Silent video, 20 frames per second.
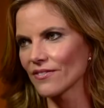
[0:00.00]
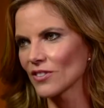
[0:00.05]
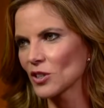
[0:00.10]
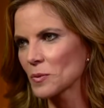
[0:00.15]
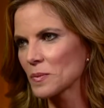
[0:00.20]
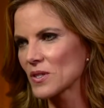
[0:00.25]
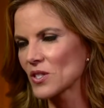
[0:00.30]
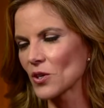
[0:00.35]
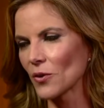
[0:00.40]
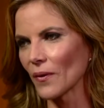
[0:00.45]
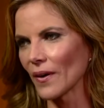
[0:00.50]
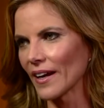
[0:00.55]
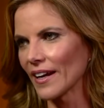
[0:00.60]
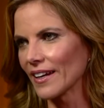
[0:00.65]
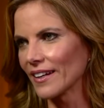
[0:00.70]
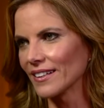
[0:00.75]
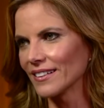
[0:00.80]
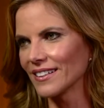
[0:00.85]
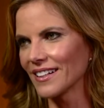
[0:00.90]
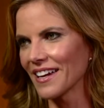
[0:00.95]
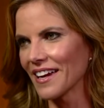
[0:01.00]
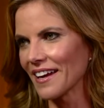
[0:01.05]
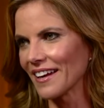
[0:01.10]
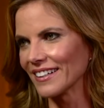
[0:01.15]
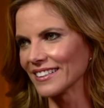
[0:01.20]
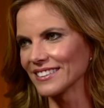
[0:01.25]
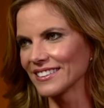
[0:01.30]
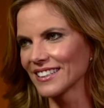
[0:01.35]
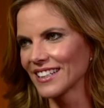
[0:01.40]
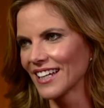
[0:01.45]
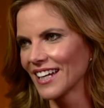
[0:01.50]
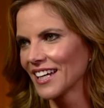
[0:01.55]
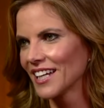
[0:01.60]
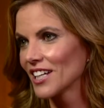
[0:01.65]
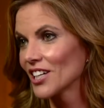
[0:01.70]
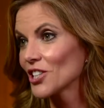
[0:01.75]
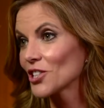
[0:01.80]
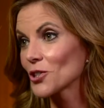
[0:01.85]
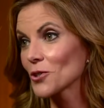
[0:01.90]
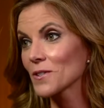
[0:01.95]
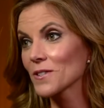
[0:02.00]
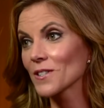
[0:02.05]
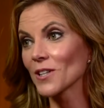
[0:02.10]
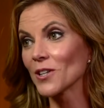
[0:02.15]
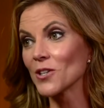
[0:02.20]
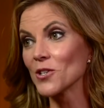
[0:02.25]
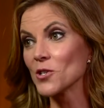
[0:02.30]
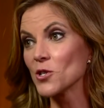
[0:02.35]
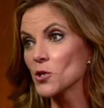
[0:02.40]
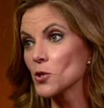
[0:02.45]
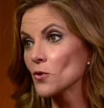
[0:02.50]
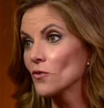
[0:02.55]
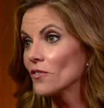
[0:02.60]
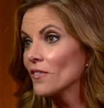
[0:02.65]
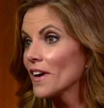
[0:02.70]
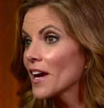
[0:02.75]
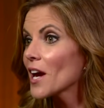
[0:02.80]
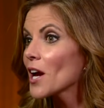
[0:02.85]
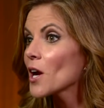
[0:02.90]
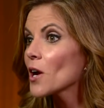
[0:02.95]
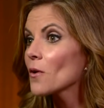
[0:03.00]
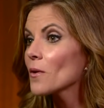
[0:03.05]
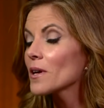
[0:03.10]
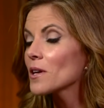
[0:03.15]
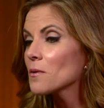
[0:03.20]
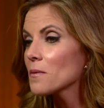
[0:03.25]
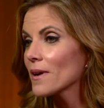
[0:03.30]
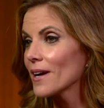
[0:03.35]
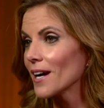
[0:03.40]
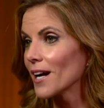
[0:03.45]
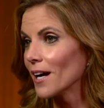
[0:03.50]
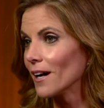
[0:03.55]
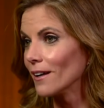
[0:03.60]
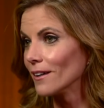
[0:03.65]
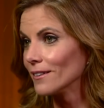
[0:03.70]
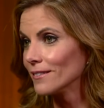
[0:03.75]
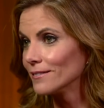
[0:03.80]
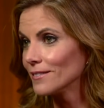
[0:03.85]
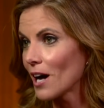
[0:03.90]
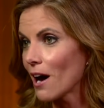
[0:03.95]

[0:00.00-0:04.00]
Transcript: the film is great, and sure it's going to do very well.